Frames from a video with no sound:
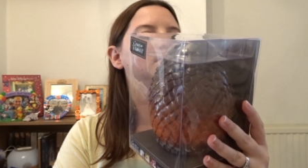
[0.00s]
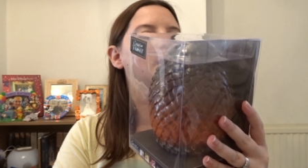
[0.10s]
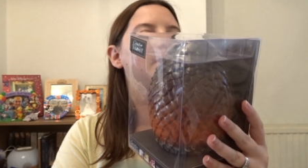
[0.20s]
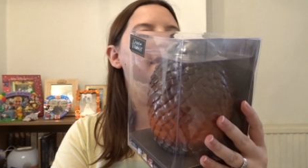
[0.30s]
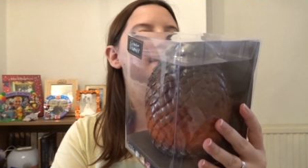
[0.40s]

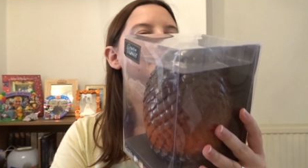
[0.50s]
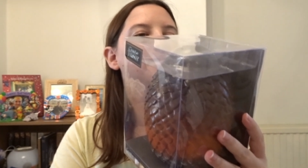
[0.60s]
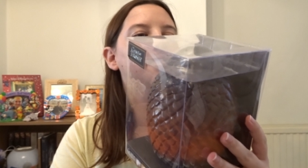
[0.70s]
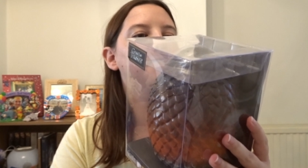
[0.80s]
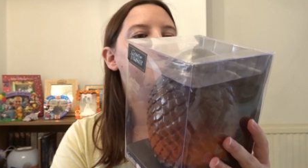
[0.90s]
Oh yeah, I see
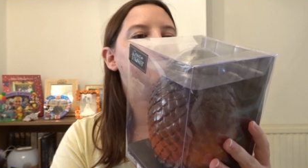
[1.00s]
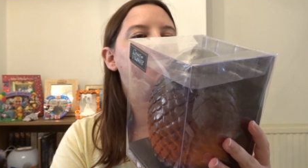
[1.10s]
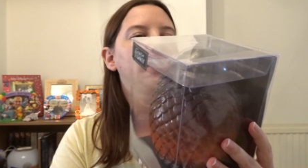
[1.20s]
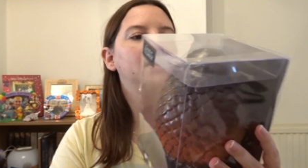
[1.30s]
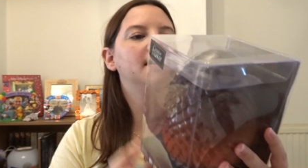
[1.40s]
where you put the
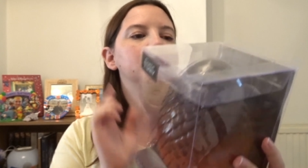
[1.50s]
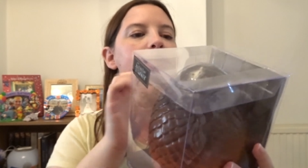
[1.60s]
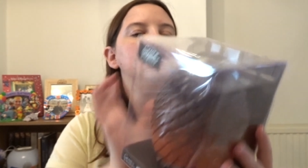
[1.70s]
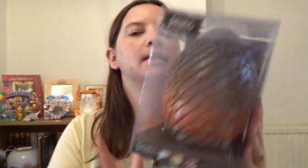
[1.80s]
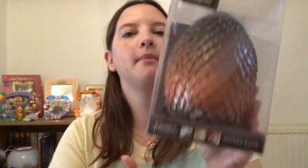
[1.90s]
money in now, so
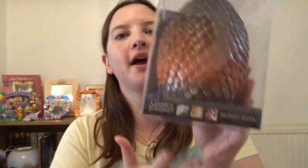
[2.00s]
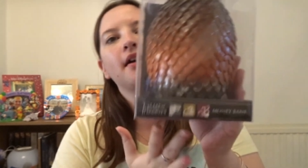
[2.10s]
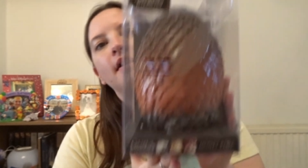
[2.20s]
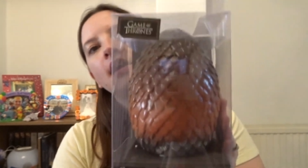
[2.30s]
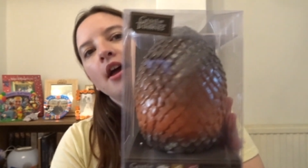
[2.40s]
it's at the back.